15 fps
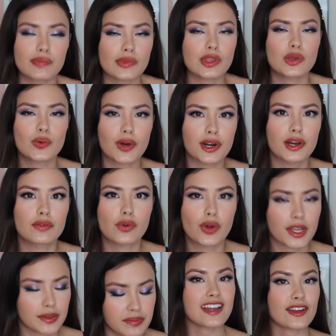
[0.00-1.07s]
you want to
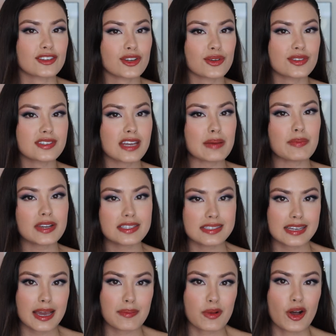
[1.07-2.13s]
avoid. Now to go step by
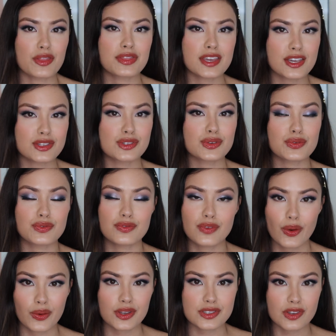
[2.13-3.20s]
step on things to
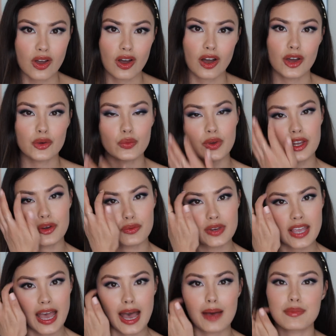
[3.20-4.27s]
focus on when
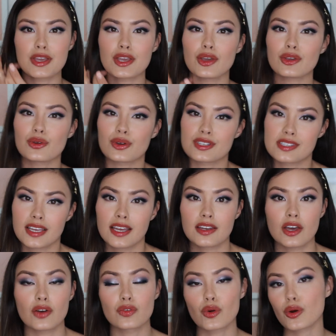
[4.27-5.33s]
rehabbing your skin, of